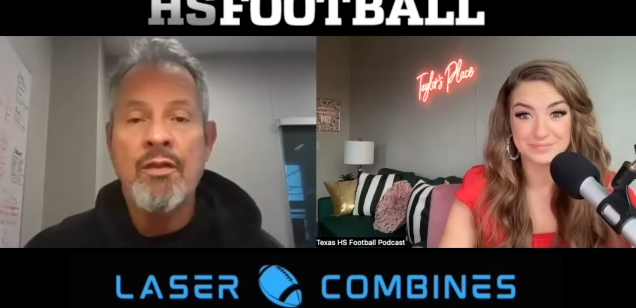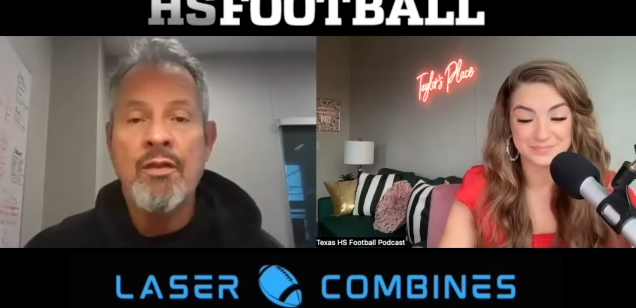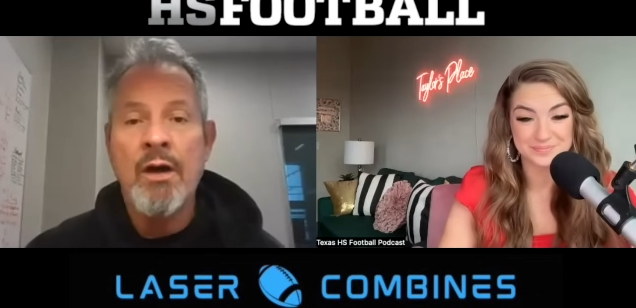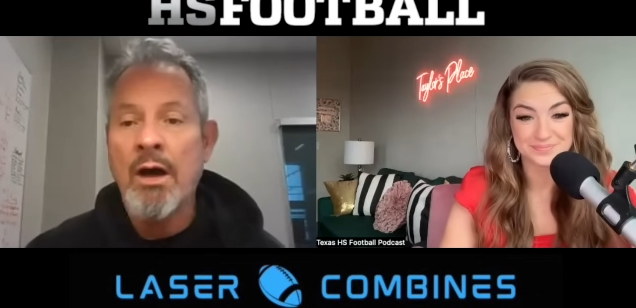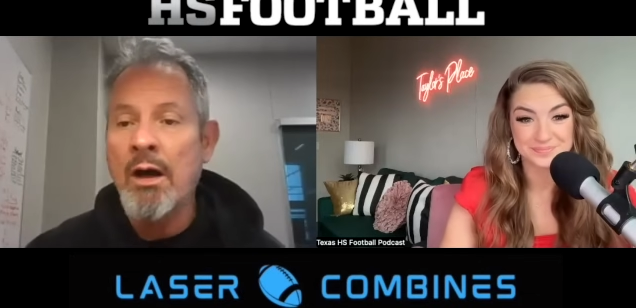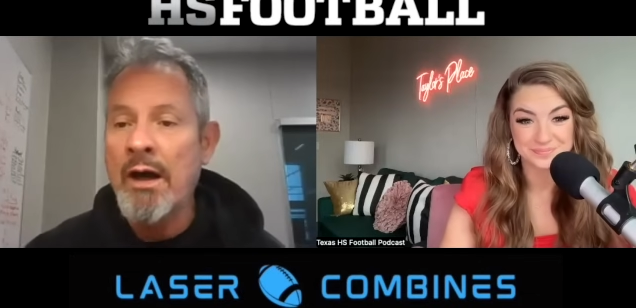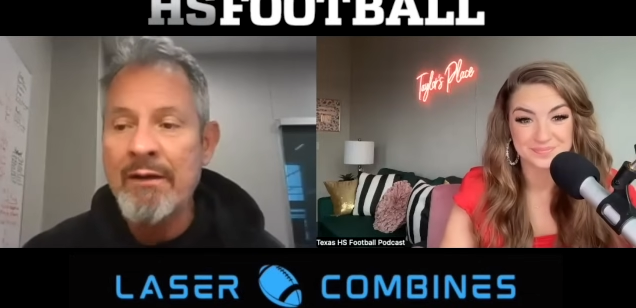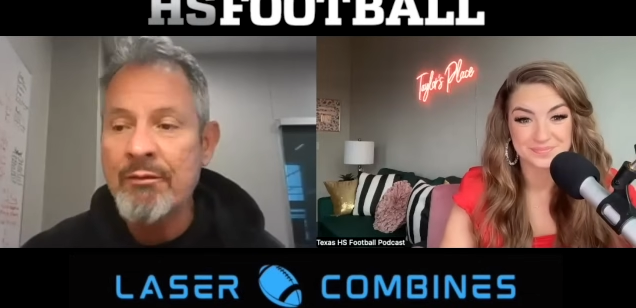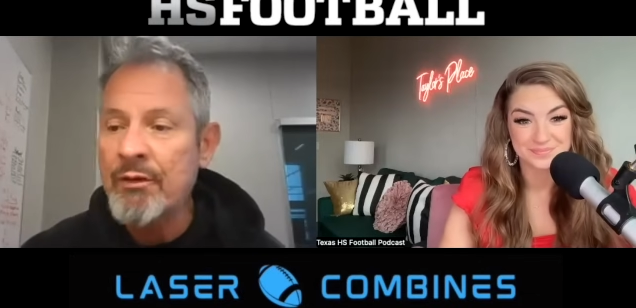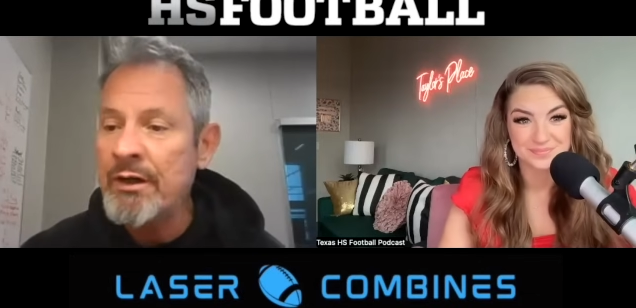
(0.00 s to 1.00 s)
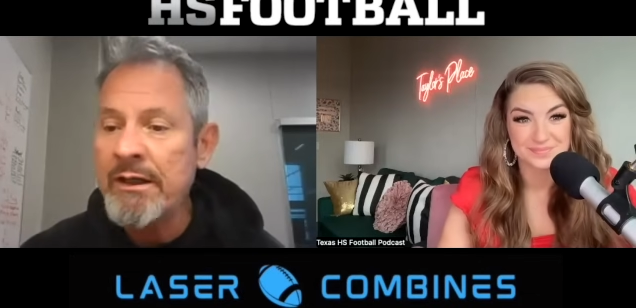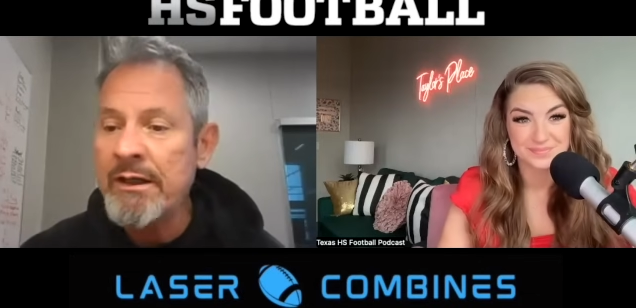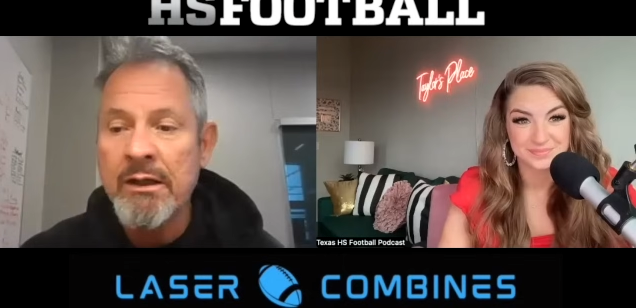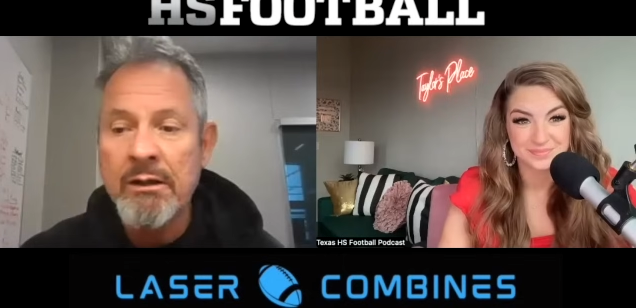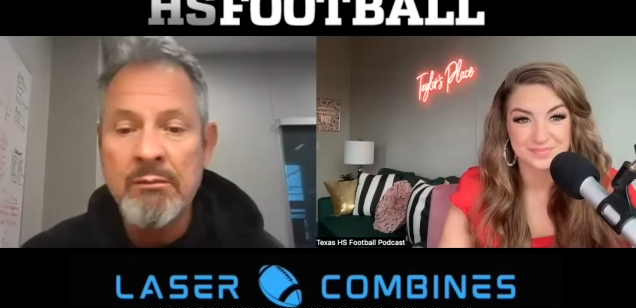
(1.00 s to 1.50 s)
Speaker 1: Uh, every
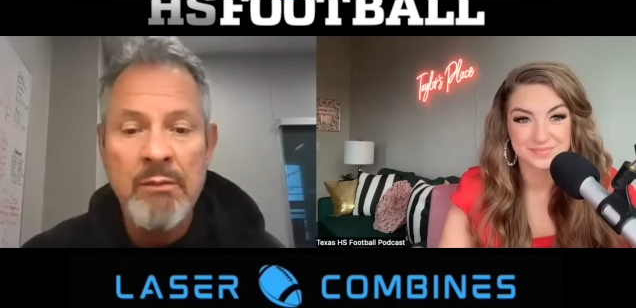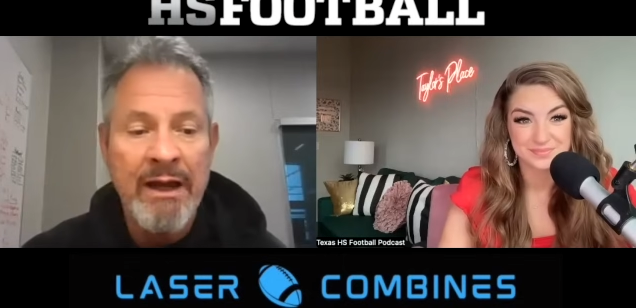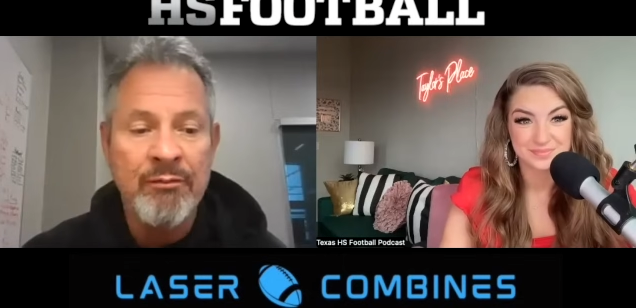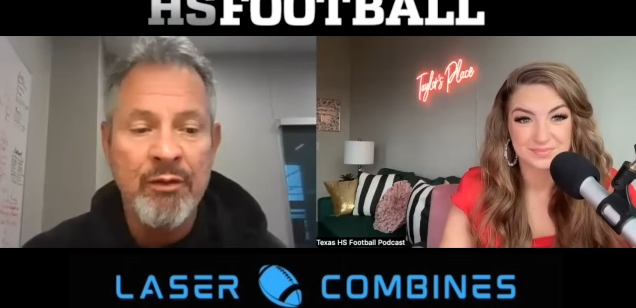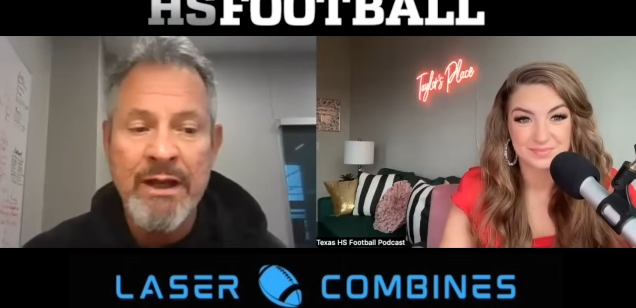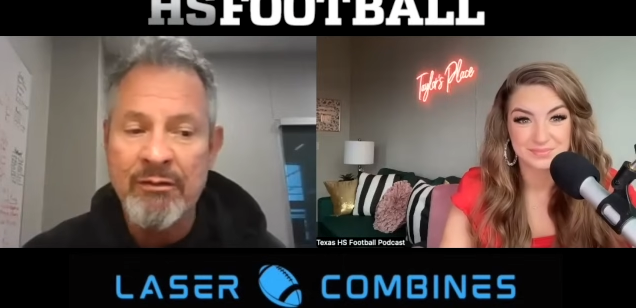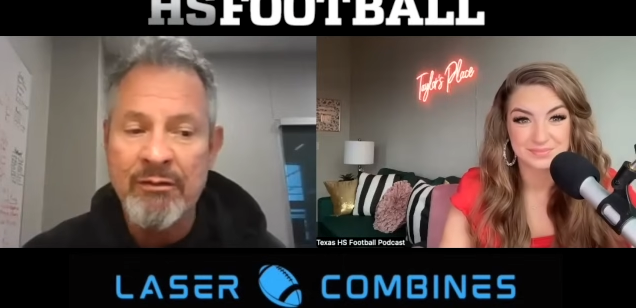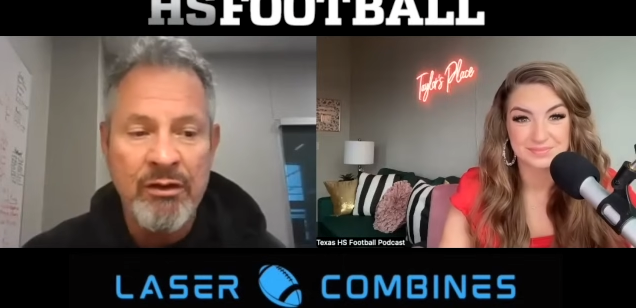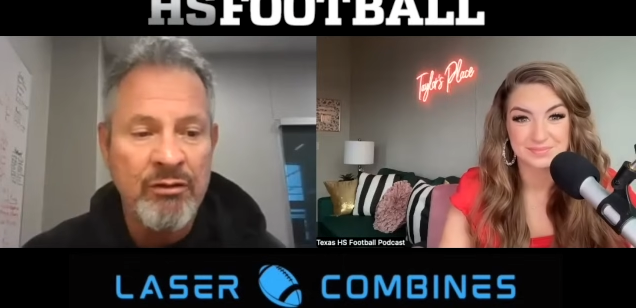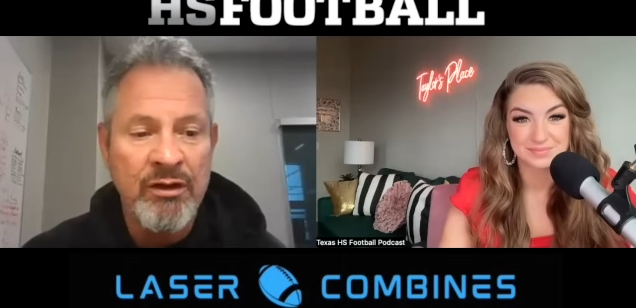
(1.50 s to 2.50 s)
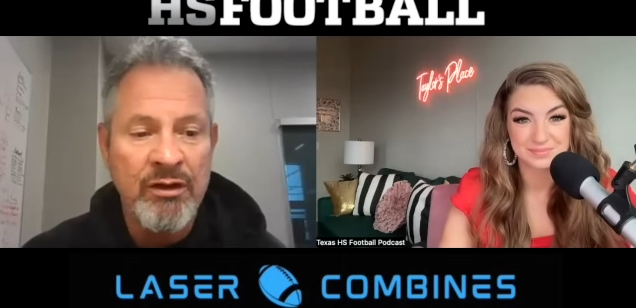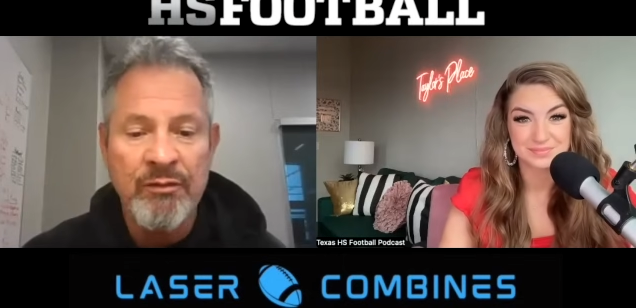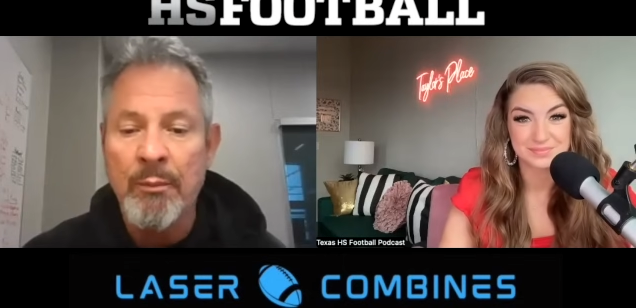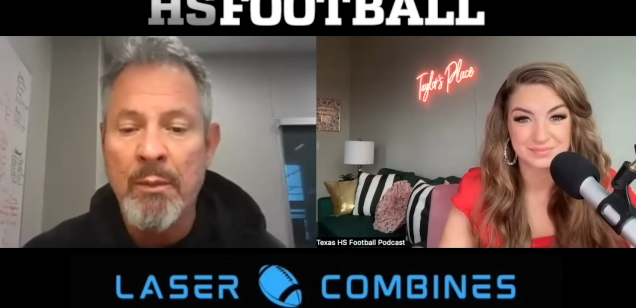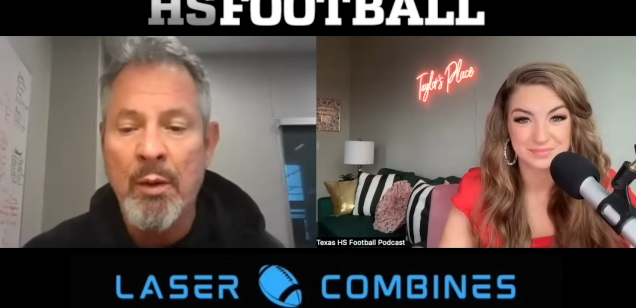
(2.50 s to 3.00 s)
every SEC
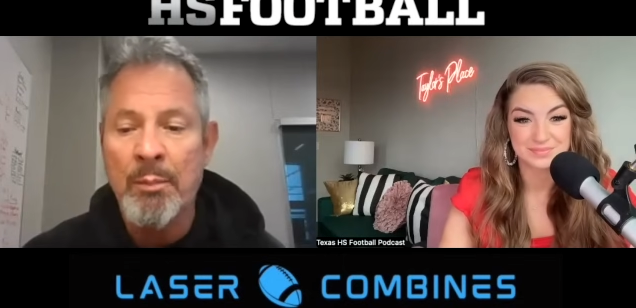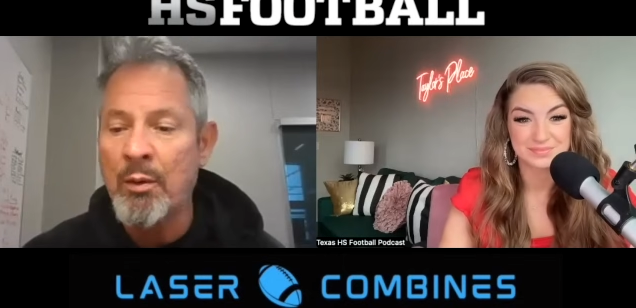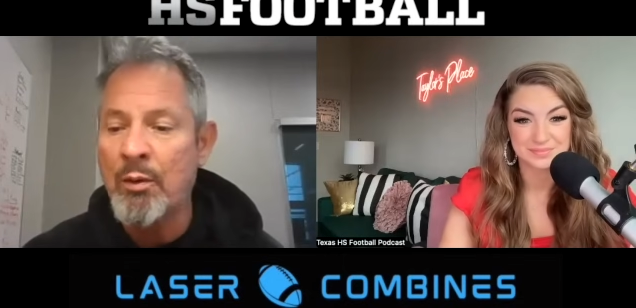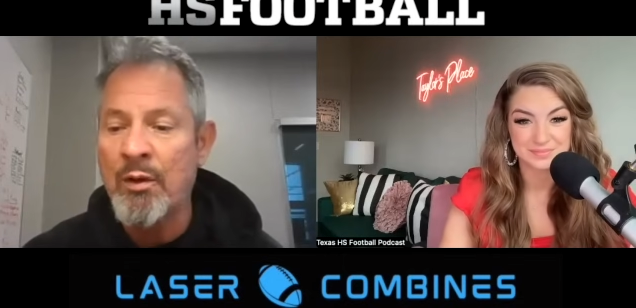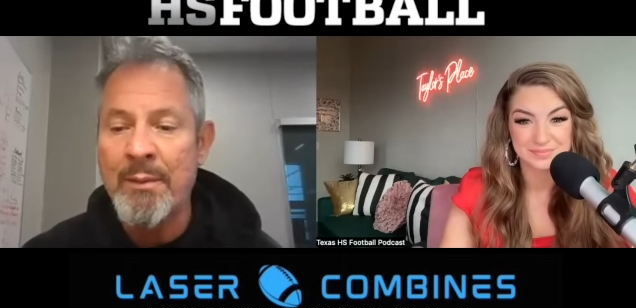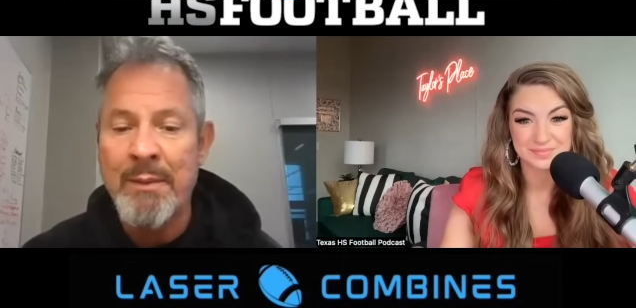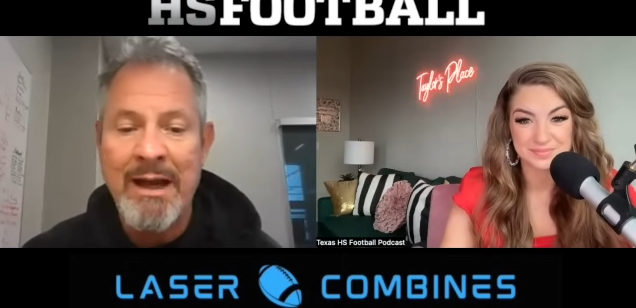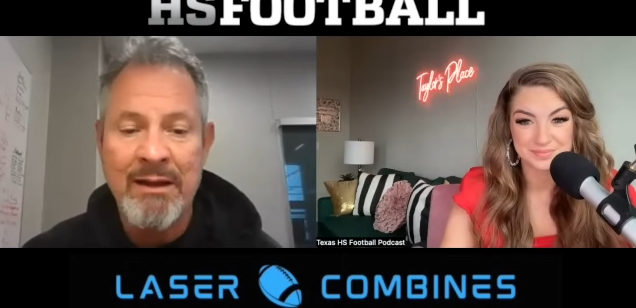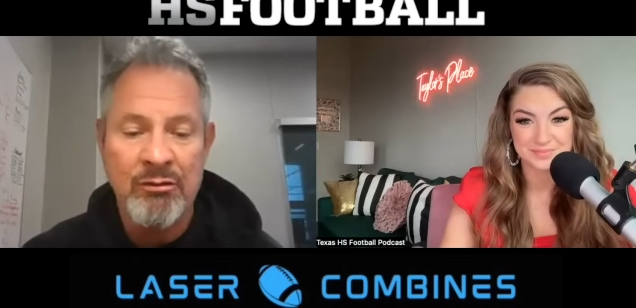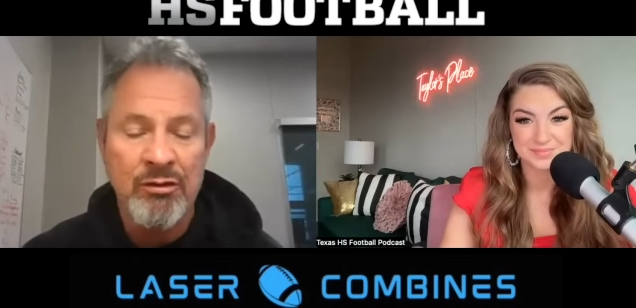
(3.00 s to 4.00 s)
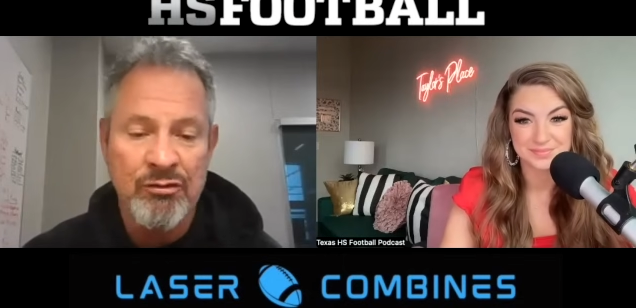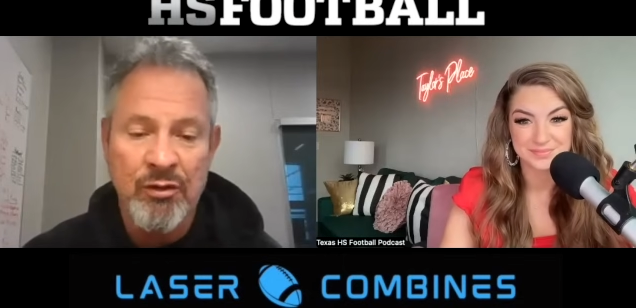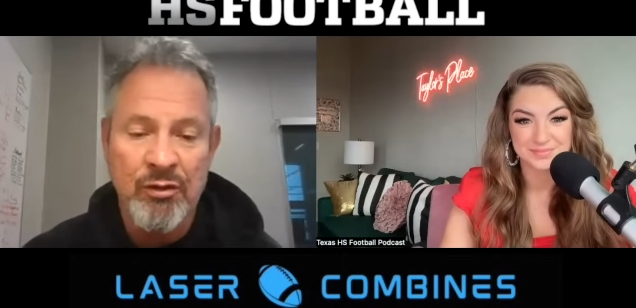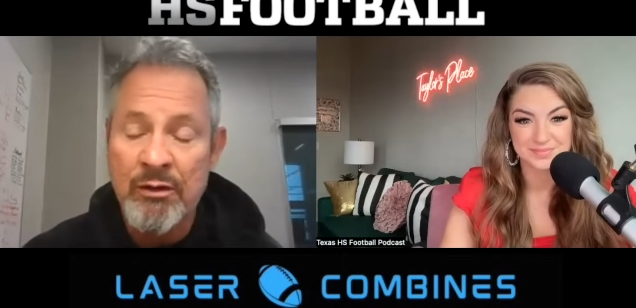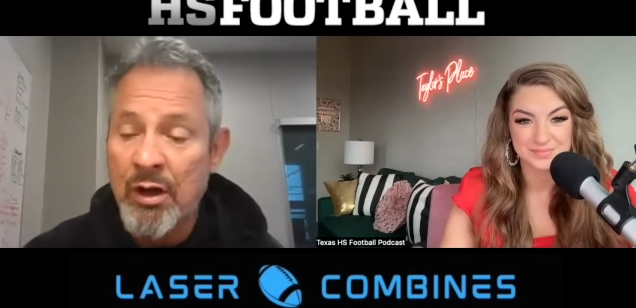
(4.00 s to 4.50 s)
football program has a
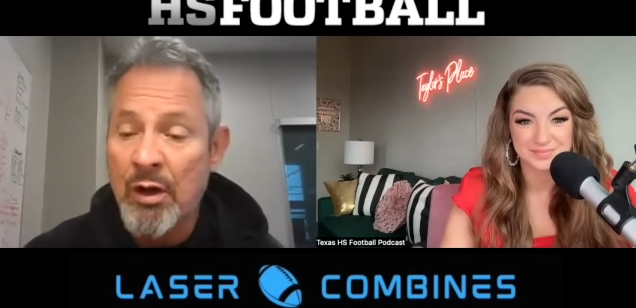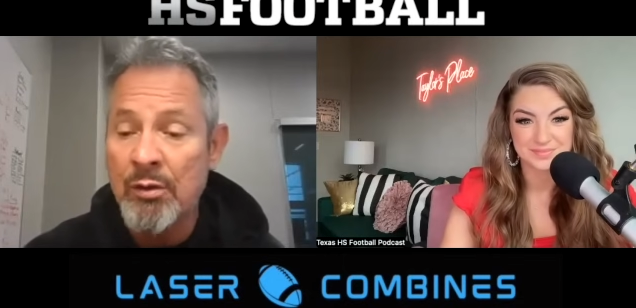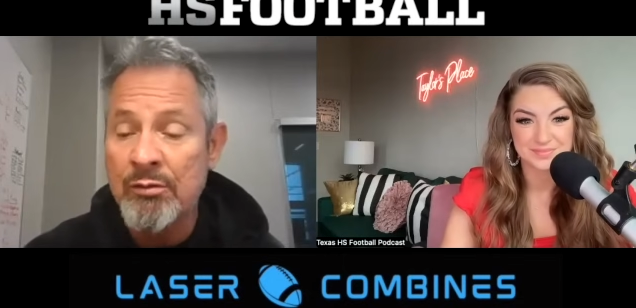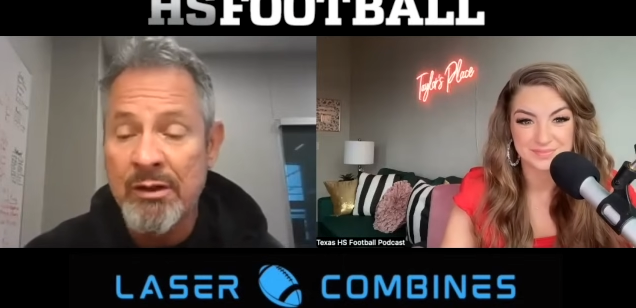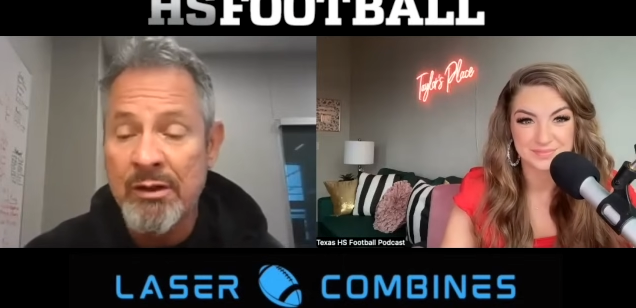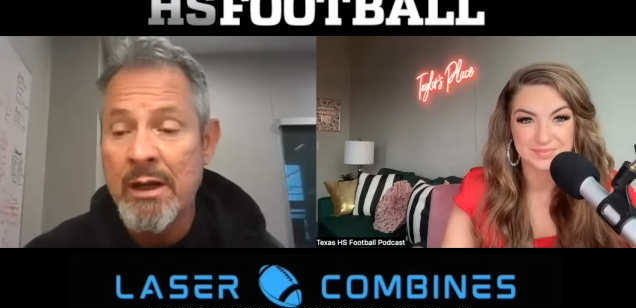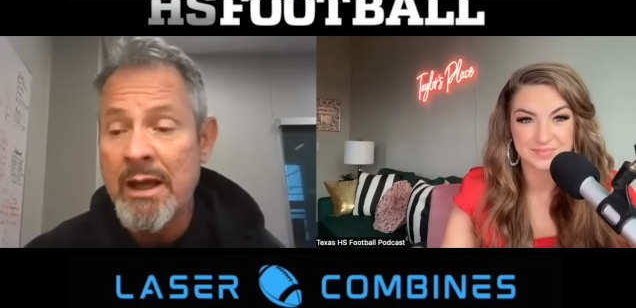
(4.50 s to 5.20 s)
strength coach, and